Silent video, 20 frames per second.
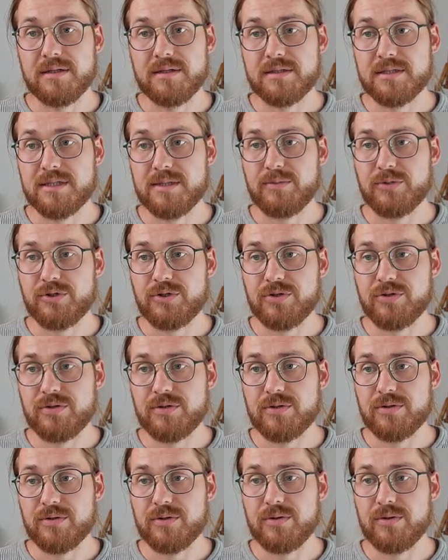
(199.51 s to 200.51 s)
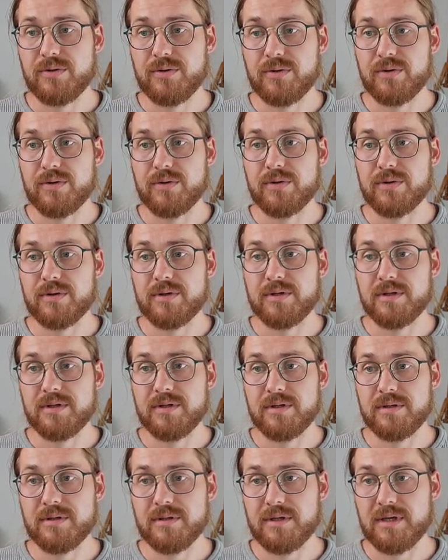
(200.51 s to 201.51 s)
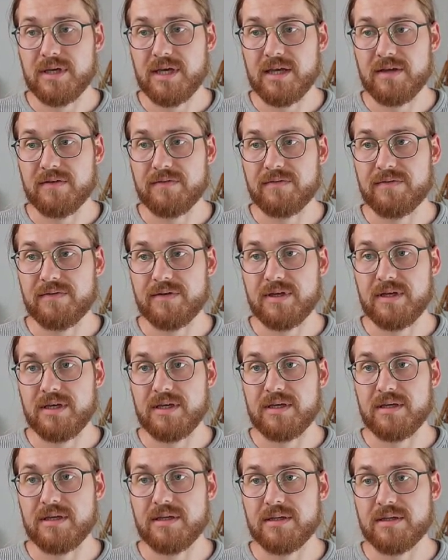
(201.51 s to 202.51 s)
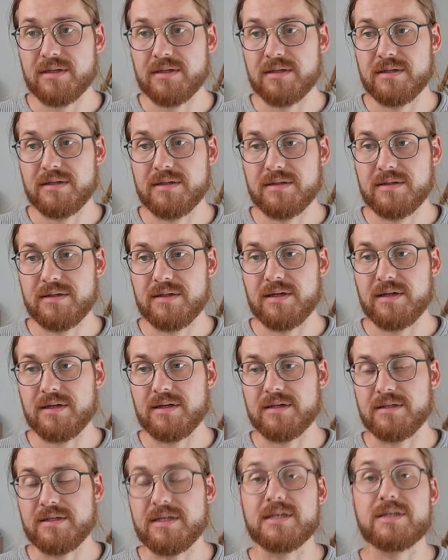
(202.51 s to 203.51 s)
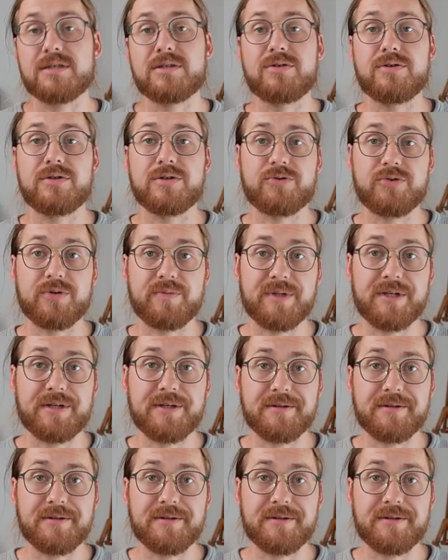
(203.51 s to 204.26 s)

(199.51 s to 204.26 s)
temperature or they have a uh, yes to the treatment